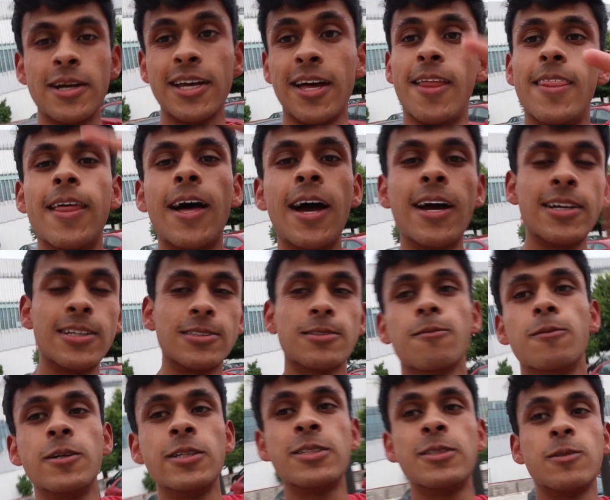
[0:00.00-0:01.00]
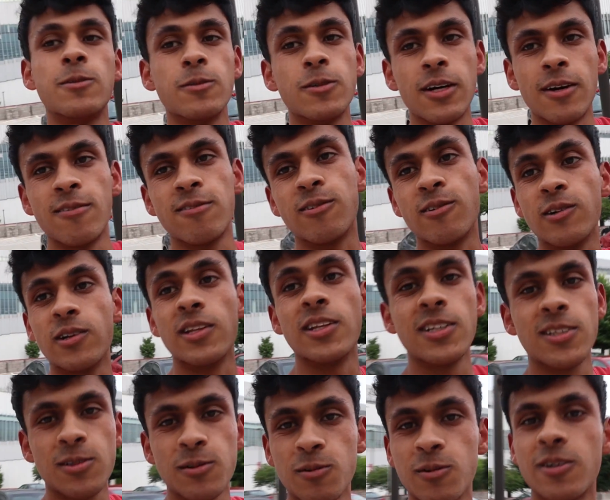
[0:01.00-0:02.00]
but yeah, that is going to do it for
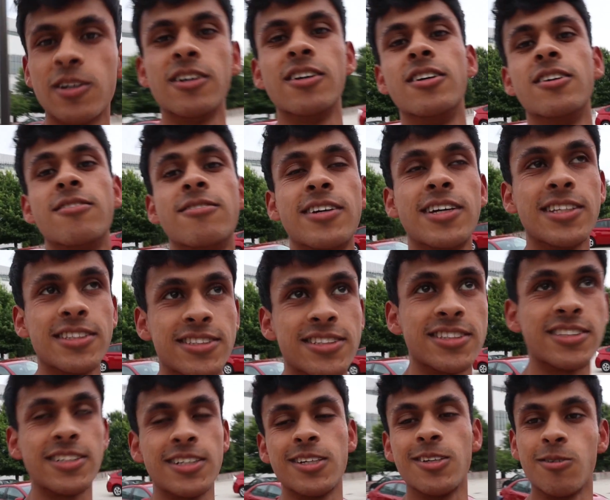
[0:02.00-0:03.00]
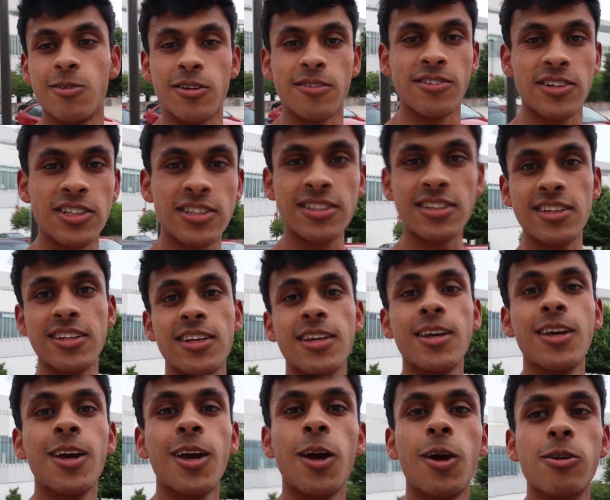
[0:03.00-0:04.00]
this tour of NC State
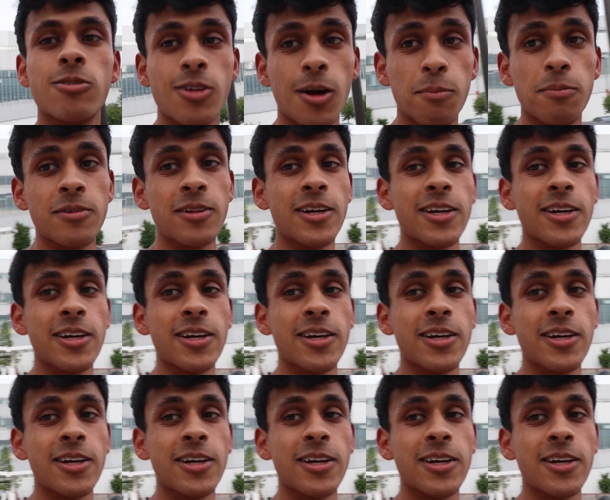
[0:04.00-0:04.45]
University. Drop a